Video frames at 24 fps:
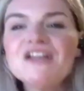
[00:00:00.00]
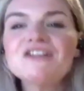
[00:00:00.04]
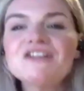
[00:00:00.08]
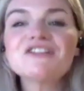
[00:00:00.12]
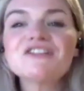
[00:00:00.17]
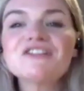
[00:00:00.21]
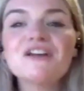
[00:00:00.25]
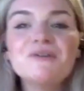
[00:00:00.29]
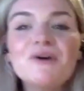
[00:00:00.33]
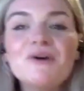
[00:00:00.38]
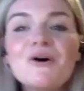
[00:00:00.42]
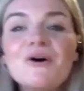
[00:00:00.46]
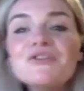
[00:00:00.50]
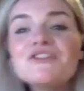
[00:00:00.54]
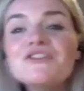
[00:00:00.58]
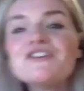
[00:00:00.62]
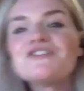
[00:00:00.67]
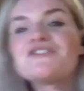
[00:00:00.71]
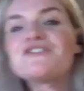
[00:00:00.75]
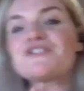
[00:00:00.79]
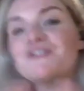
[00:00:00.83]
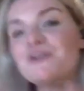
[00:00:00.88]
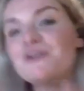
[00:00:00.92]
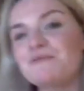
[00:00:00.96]
So on the
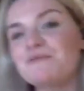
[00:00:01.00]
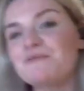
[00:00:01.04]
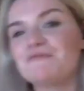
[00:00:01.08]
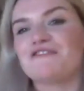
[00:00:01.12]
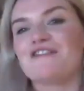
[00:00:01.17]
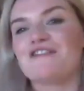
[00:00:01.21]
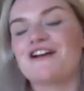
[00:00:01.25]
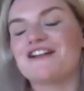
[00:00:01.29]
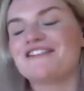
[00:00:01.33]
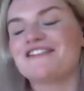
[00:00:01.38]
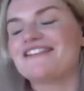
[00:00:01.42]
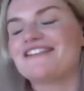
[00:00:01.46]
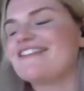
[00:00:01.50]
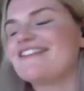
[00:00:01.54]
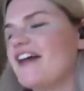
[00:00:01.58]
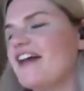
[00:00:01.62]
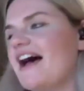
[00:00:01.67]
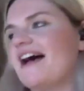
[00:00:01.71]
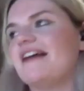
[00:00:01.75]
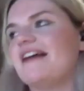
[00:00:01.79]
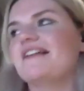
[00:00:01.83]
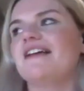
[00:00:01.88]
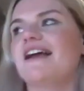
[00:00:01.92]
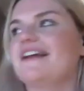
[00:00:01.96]
Zoom front,
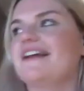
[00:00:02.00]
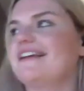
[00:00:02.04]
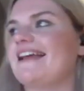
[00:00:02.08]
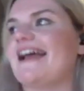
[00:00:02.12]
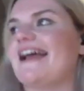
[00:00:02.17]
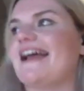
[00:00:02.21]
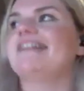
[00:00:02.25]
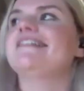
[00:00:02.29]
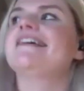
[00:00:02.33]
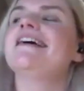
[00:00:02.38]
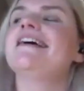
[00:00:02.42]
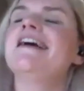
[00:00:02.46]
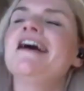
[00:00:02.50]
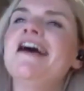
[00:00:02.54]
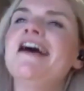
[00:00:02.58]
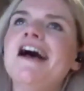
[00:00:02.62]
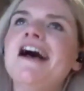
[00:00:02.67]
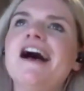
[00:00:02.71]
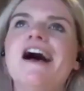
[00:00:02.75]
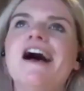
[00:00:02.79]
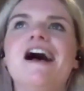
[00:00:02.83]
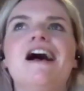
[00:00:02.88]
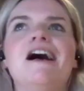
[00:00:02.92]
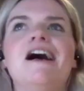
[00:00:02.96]
that again,
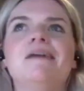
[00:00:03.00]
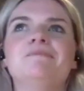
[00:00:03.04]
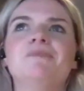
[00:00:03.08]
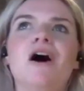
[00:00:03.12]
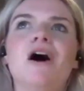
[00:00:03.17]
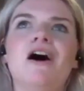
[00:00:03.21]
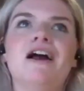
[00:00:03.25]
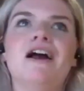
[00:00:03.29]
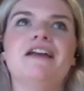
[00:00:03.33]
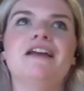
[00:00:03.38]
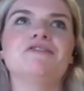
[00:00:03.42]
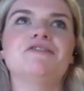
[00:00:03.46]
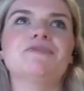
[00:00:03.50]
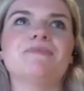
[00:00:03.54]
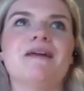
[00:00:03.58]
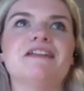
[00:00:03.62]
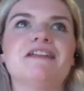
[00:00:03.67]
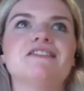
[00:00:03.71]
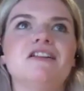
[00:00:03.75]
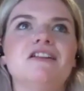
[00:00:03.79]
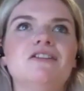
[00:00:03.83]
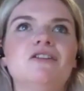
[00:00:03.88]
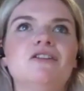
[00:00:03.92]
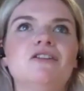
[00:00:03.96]
um, I
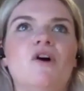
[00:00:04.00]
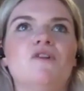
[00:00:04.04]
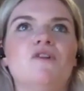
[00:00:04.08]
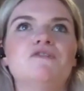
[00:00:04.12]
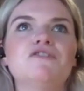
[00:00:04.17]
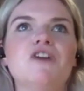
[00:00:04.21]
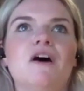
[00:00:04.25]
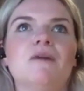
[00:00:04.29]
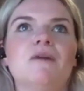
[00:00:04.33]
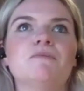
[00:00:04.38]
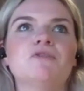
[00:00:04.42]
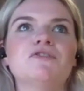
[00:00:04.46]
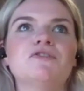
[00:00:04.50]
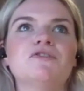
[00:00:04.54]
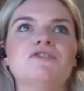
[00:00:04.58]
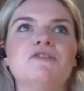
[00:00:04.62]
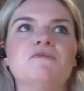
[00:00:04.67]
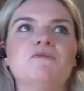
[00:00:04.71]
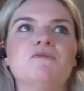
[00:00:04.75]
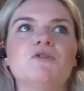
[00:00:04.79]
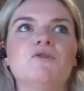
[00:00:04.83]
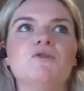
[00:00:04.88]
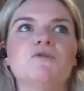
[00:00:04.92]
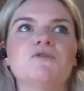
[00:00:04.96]
spend a lot of time on
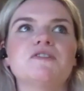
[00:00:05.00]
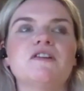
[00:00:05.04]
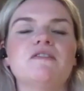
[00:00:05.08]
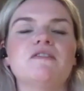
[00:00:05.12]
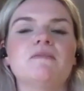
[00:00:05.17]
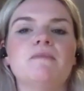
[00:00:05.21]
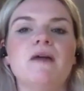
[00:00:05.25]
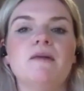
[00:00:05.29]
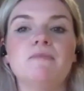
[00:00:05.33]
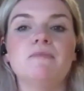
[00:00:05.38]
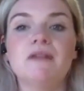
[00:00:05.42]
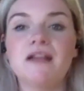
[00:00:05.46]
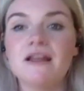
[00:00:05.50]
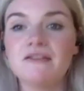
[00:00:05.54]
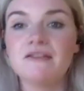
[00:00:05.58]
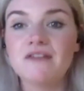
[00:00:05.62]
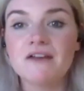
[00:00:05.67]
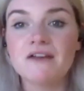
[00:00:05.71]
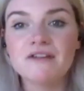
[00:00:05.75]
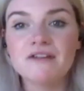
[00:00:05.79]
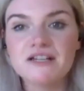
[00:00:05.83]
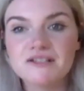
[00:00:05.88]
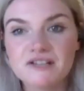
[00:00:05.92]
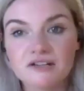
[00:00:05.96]
Zoom calls at the moment, and
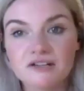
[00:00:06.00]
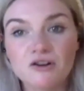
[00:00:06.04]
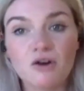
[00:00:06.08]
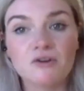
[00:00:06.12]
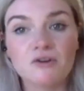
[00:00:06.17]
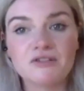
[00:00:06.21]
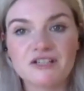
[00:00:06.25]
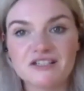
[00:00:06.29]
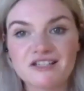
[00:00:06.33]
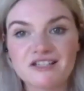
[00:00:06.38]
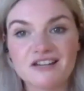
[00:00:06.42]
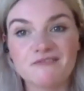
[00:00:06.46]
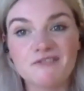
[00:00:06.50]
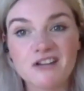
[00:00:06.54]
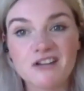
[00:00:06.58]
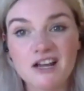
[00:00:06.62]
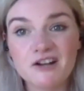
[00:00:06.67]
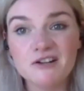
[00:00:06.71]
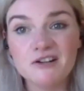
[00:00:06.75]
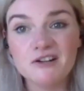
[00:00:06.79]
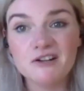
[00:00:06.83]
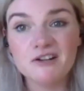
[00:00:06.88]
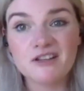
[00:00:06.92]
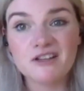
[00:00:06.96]
there is a cognitive
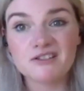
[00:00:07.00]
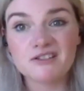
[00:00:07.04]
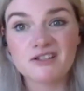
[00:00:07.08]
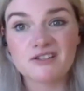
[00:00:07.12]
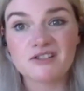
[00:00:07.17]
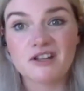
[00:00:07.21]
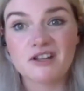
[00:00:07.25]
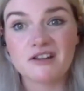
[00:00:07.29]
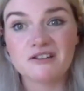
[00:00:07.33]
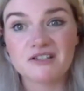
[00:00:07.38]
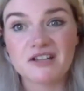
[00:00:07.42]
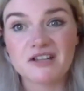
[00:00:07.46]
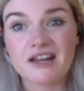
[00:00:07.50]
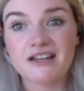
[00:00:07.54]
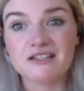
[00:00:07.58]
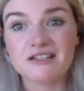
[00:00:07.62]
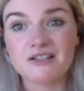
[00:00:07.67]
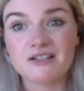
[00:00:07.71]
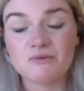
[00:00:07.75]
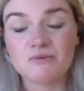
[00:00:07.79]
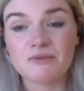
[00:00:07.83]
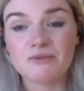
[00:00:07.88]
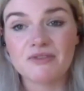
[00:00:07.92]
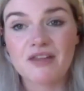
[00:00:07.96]
load that's
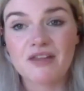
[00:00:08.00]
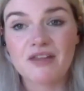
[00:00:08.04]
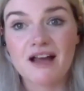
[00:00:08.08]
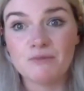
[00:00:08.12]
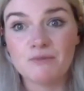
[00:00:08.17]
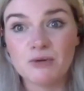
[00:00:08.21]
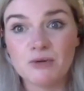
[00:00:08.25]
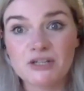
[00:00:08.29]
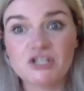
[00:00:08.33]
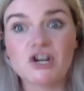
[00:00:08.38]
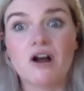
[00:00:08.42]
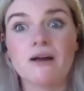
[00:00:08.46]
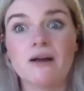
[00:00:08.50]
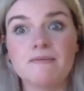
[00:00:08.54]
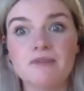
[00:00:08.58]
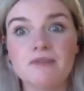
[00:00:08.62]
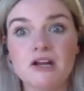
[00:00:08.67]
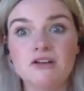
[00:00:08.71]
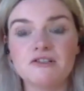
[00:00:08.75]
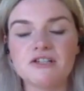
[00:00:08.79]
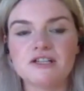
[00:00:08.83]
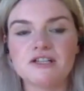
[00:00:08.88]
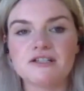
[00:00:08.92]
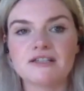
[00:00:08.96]
associated with that, which I'm
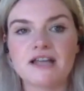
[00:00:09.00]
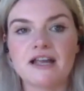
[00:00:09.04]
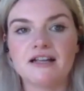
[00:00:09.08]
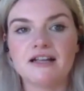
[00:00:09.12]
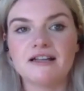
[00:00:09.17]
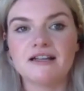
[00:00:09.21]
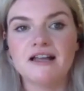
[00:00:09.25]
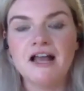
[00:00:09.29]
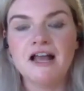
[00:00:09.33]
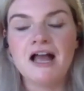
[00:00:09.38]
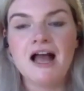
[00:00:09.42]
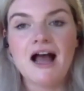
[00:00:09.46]
noticing.